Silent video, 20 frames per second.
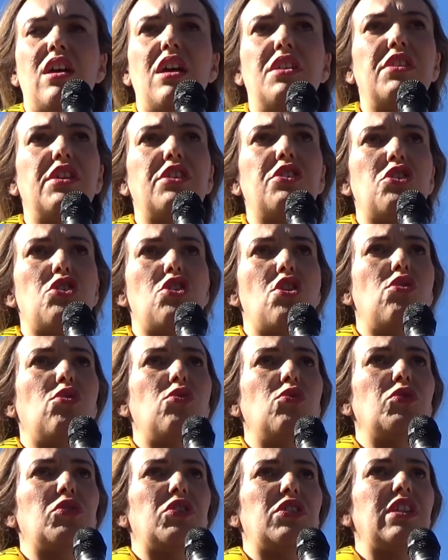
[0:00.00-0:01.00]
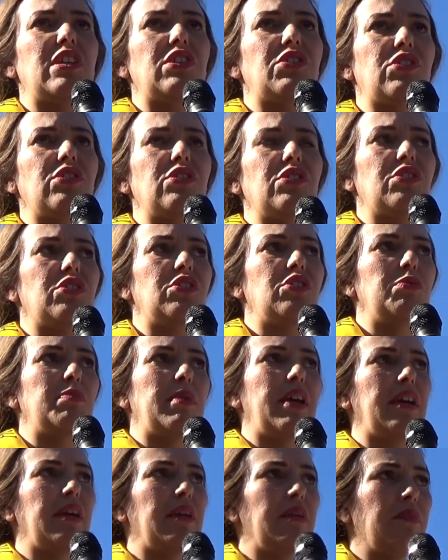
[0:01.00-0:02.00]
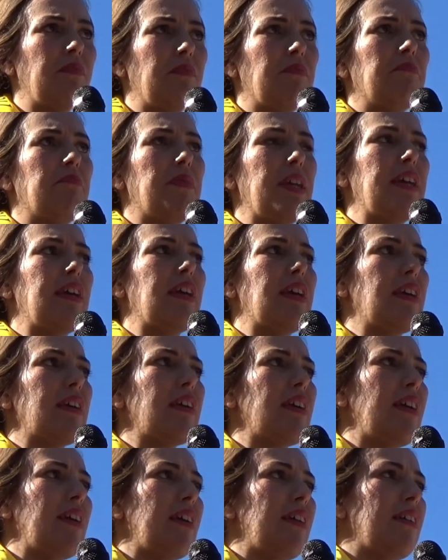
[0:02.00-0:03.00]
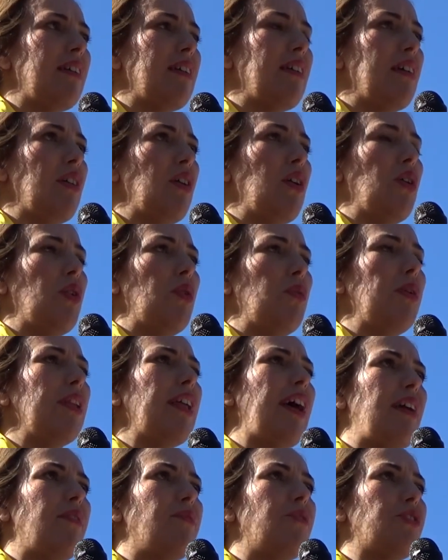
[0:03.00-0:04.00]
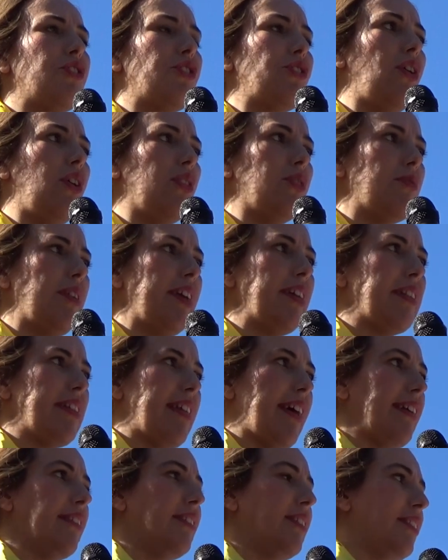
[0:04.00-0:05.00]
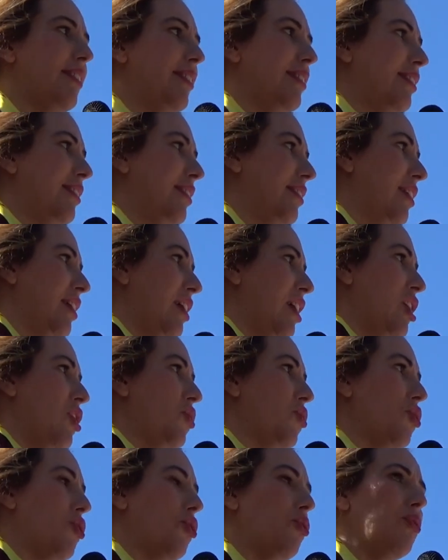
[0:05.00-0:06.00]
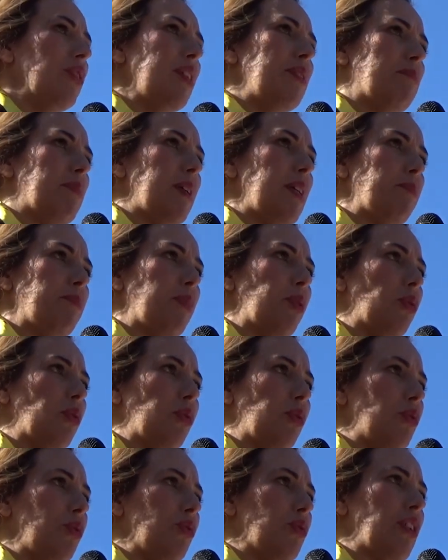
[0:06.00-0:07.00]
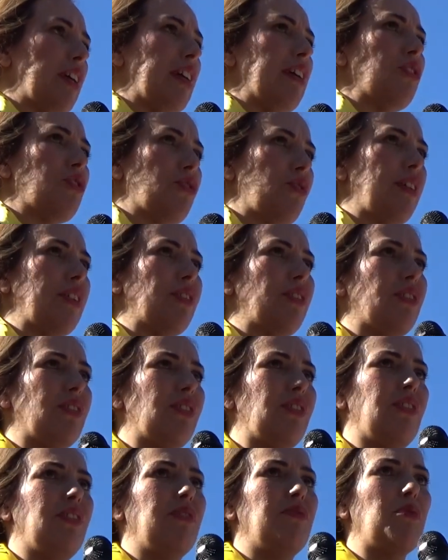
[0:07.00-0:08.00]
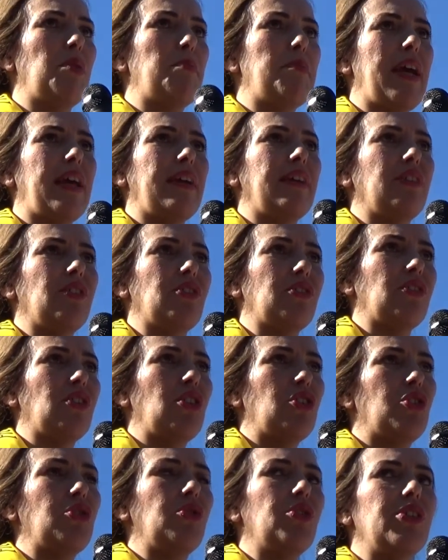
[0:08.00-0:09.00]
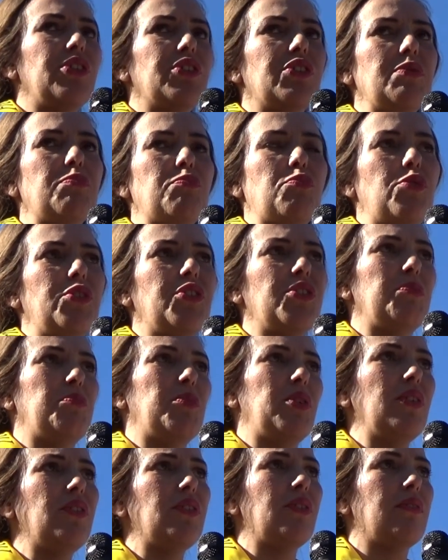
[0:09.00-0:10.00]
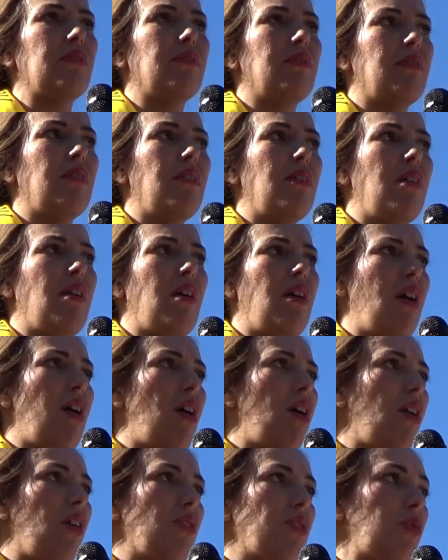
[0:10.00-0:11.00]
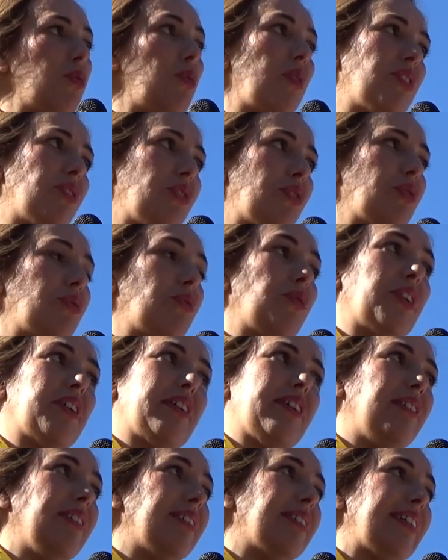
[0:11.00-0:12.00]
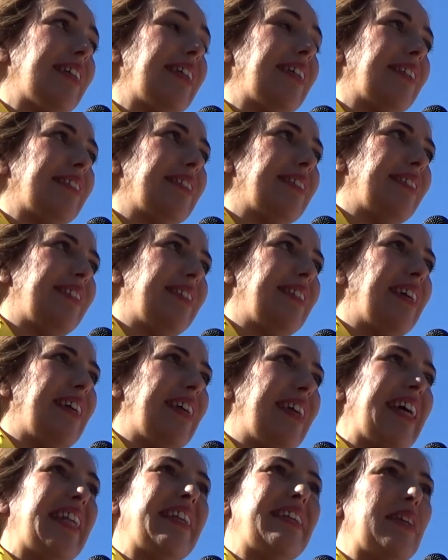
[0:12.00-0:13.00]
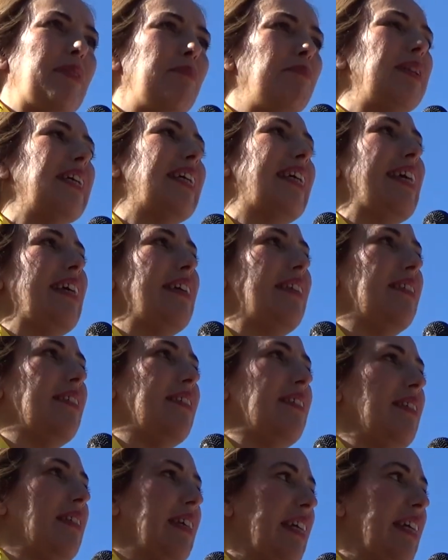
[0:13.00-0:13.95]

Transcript: And that no decent human being will ever tolerate that. The only people whose interest remains Julian's imprisonment are the ones who are guilty and implicated